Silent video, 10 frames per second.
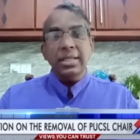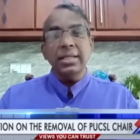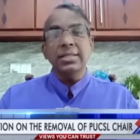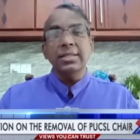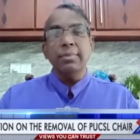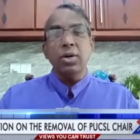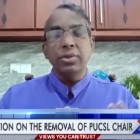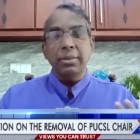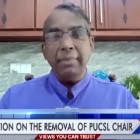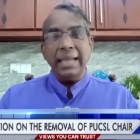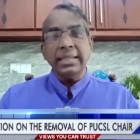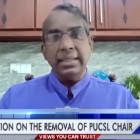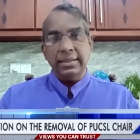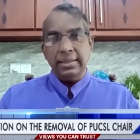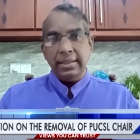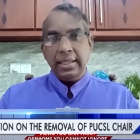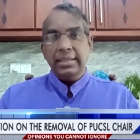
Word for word: serious about the matter